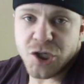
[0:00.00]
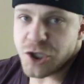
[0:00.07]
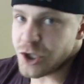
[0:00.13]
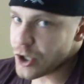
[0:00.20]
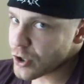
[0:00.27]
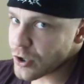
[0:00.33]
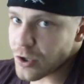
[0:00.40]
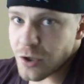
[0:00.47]

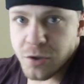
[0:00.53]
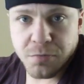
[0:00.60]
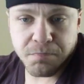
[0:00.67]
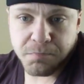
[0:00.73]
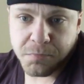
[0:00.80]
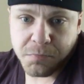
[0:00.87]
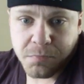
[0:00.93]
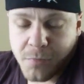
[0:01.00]

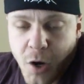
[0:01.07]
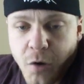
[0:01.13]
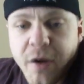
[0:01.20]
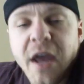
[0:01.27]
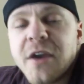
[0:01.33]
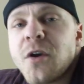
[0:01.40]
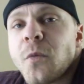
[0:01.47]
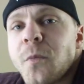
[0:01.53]
you're
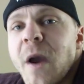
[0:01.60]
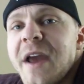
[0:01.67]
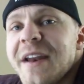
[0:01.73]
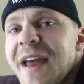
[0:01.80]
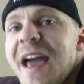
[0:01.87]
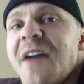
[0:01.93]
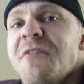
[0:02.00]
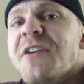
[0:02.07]
okay, you're right.
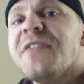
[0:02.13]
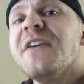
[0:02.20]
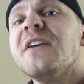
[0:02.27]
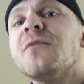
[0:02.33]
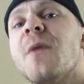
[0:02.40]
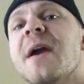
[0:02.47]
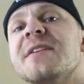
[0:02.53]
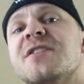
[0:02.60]

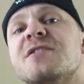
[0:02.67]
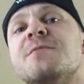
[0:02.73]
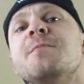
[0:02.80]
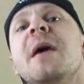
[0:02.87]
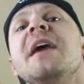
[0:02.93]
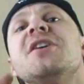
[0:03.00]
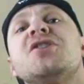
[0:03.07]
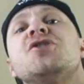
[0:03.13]
Everything's right. Just
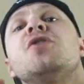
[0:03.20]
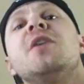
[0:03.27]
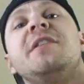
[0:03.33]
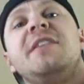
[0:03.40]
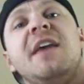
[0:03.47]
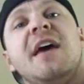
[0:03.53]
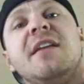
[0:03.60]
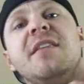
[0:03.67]
make sure
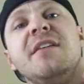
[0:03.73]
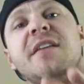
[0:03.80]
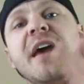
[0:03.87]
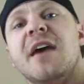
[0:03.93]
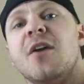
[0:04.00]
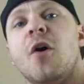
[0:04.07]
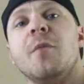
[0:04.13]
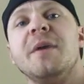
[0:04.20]
at the end of the
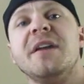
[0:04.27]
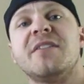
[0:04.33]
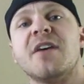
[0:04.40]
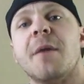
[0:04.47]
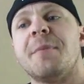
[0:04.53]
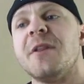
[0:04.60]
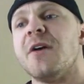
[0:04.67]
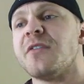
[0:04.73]
day it all meets
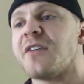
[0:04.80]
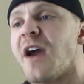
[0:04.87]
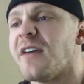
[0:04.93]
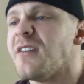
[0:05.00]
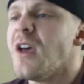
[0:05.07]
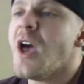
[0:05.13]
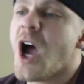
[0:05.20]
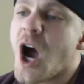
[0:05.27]
up. And those
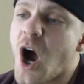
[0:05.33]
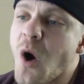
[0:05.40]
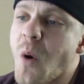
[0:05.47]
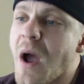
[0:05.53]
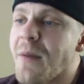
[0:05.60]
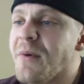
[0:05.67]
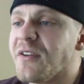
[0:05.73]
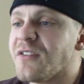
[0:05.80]
guys,
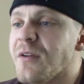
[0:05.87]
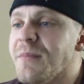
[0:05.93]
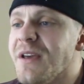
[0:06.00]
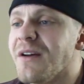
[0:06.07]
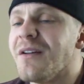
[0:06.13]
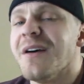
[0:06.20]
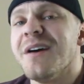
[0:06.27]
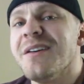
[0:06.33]
oh, I missed a
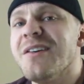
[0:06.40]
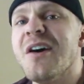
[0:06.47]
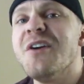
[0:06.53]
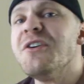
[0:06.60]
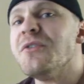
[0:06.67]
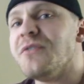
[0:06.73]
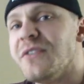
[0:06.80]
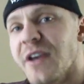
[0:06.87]
meal. No,
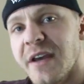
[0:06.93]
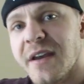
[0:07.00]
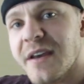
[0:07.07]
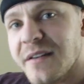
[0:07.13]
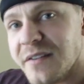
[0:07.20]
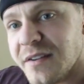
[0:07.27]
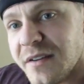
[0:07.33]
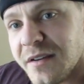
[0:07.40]
you
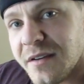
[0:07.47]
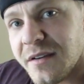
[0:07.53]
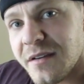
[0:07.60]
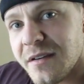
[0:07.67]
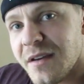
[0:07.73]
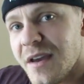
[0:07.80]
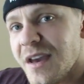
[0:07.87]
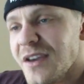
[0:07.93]
didn't.
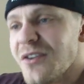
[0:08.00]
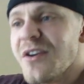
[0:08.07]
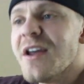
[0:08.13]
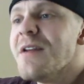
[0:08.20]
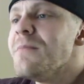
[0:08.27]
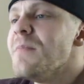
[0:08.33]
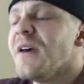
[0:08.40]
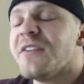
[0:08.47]
You
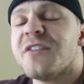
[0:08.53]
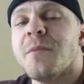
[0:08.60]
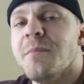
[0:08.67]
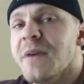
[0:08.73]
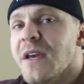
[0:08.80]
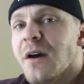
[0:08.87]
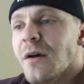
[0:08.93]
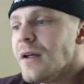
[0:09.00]
didn't miss a
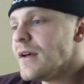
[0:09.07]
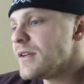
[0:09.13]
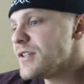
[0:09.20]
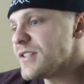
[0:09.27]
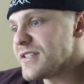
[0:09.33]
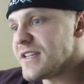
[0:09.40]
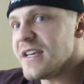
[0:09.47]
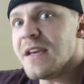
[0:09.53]
meal.
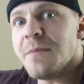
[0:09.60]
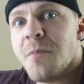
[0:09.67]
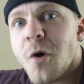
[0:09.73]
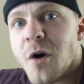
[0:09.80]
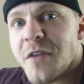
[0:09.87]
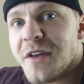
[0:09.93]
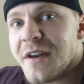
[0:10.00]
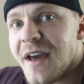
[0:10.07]
Just eat
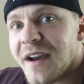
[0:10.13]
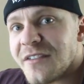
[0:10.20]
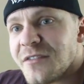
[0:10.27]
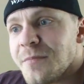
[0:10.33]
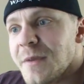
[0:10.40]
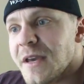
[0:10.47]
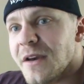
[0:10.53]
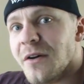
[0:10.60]
more the
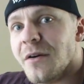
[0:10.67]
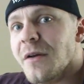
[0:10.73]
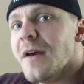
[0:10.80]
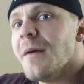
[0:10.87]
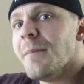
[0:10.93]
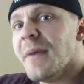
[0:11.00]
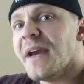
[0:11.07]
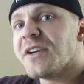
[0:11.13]
next meal.
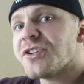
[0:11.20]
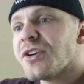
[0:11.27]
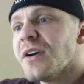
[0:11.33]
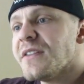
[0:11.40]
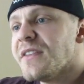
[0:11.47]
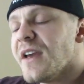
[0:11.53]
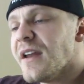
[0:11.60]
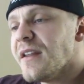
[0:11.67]
Make
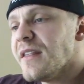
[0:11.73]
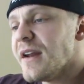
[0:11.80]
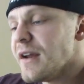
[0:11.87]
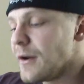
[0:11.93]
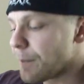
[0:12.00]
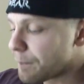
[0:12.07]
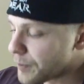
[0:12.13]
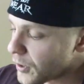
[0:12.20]
sure at the end of the
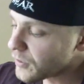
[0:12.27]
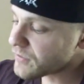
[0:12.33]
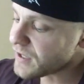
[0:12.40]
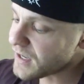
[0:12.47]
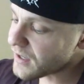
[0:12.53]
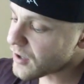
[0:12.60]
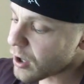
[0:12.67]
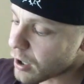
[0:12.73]
day your
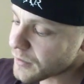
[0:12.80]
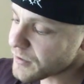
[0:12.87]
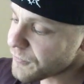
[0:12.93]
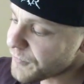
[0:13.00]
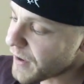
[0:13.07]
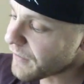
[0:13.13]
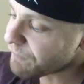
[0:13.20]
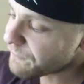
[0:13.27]
protein, carbs,
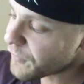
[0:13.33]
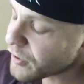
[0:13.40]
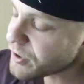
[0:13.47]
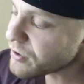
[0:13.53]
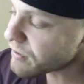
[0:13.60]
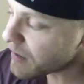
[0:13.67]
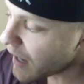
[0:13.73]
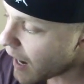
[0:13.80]
and fat. And
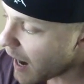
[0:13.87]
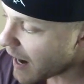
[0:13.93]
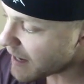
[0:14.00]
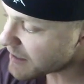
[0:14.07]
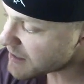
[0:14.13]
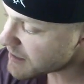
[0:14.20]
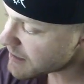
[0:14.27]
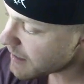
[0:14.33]
for you
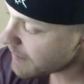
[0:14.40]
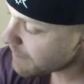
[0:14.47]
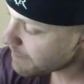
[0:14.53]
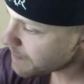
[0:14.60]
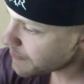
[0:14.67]
guys